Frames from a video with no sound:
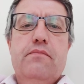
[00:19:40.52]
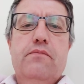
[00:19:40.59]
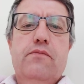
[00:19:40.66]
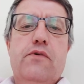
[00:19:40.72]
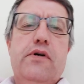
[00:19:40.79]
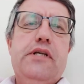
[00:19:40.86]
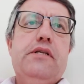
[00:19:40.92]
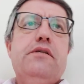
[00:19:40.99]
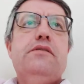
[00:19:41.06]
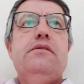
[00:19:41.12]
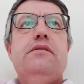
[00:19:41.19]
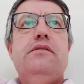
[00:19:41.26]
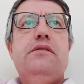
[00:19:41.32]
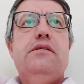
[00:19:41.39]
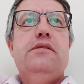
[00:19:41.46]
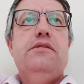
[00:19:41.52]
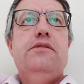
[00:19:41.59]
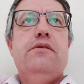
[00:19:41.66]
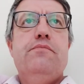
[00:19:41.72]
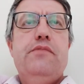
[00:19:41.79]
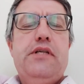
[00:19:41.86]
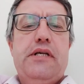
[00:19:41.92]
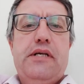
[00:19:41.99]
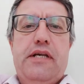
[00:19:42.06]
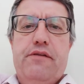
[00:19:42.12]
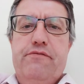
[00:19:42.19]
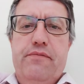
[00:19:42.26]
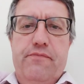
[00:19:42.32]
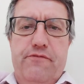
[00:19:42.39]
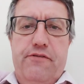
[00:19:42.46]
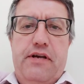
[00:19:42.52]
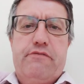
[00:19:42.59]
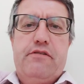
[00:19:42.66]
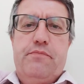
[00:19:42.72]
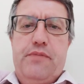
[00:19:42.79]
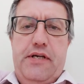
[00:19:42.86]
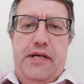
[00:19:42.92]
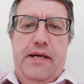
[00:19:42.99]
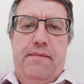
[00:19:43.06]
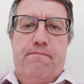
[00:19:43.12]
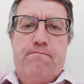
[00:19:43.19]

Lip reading: why doesn't somebody give them therapy?